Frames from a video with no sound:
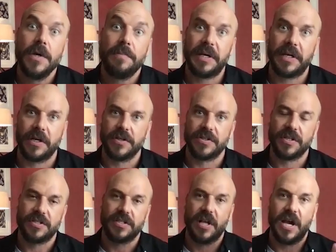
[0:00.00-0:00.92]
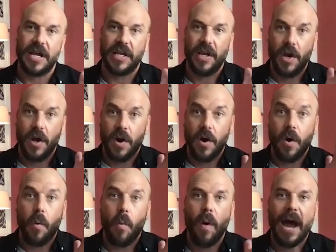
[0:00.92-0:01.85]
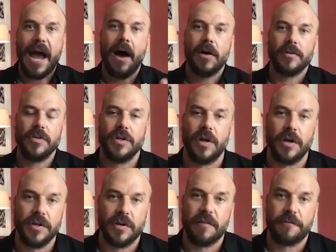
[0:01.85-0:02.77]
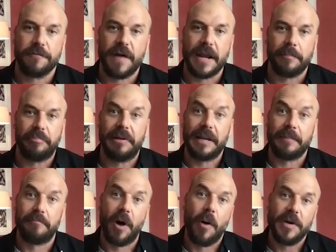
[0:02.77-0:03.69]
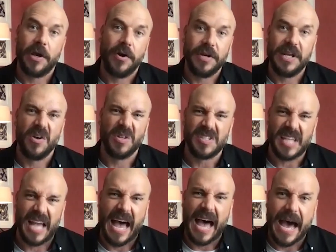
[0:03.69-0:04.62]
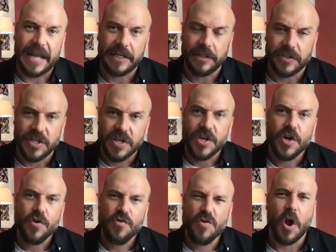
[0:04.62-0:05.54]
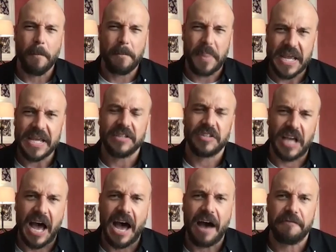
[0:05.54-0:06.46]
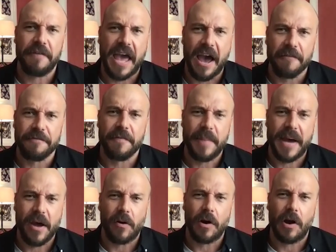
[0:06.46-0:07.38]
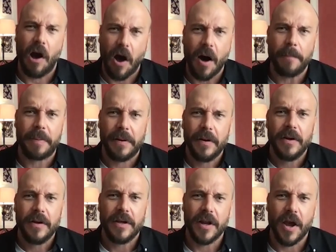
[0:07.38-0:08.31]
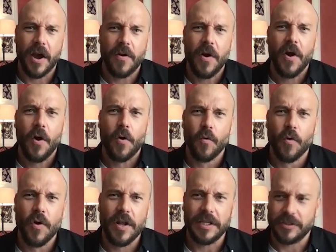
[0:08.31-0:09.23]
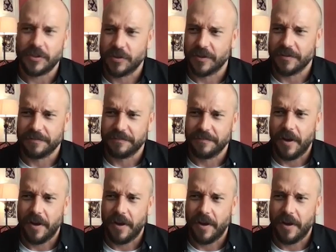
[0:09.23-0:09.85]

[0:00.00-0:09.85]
Because it's like, wow, you know, you got Frank playing Bobby O'Neill, this hardened, you know, big, tough alpha male cop, you know, really sort of